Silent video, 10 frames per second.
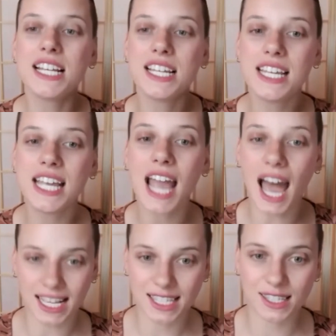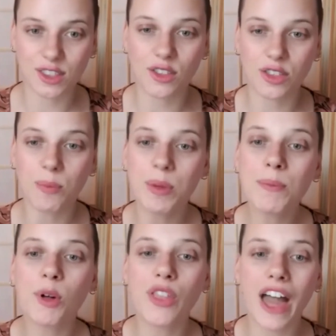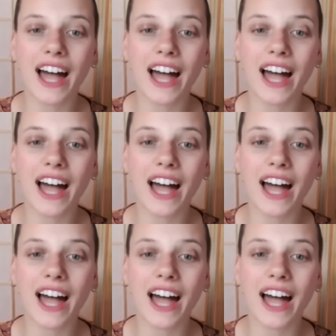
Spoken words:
yes, the people they